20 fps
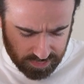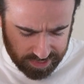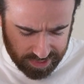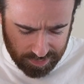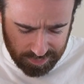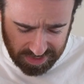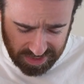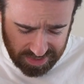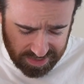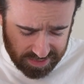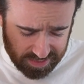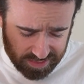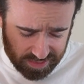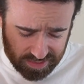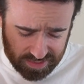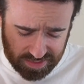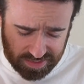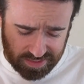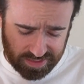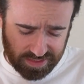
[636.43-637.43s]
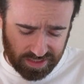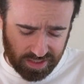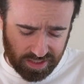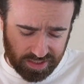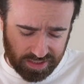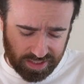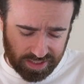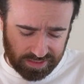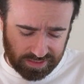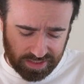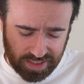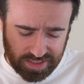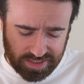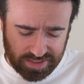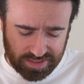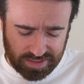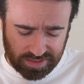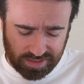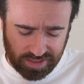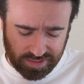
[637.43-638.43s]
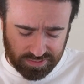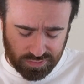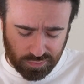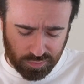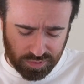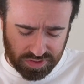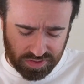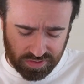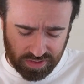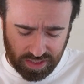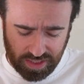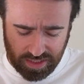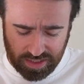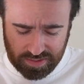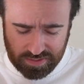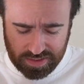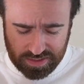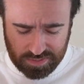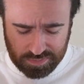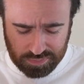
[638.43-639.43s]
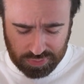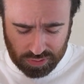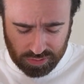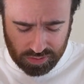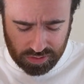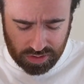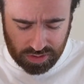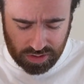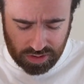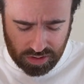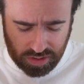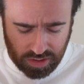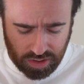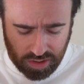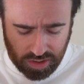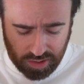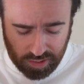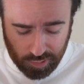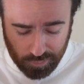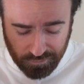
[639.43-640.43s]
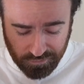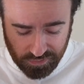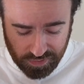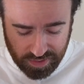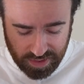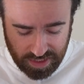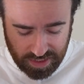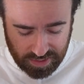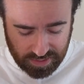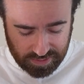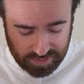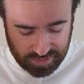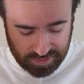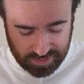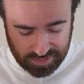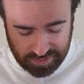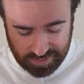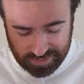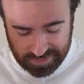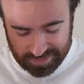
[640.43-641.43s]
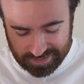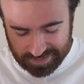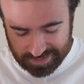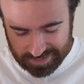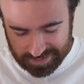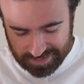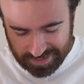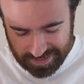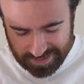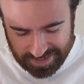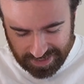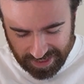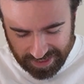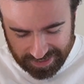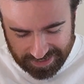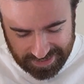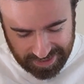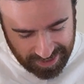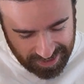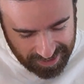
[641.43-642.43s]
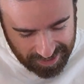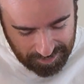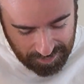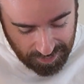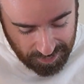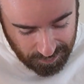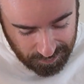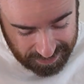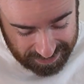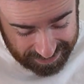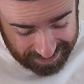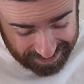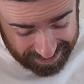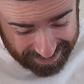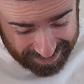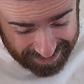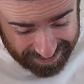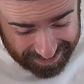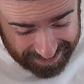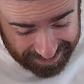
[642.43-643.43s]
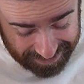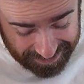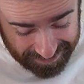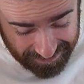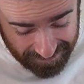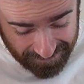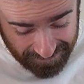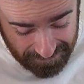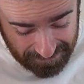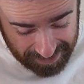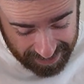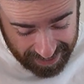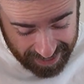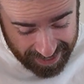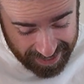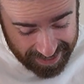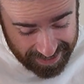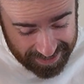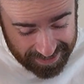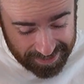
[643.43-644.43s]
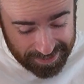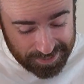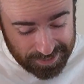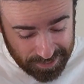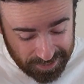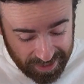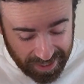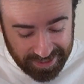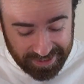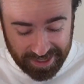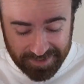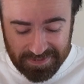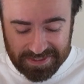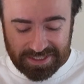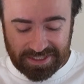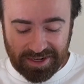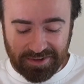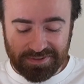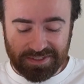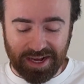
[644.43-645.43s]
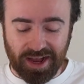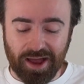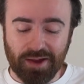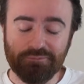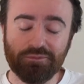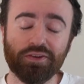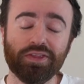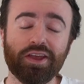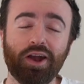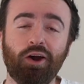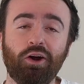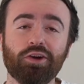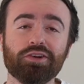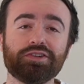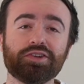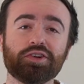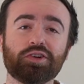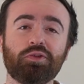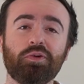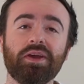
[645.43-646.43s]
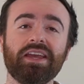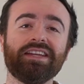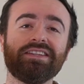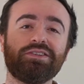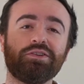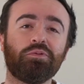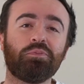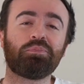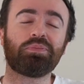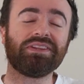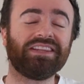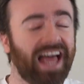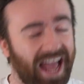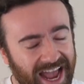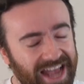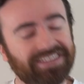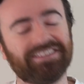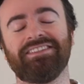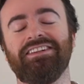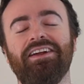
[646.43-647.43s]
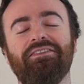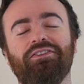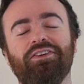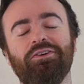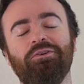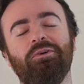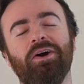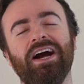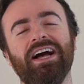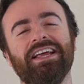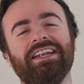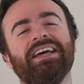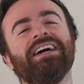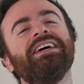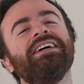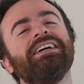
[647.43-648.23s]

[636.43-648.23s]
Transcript: Okay, but this is going to stun at least his Electro Wizard and his bowler. Hopefully. Didn't die in time? Oh, it did. Okay, so that gave us enough time for the Archer Queen to blast everyone.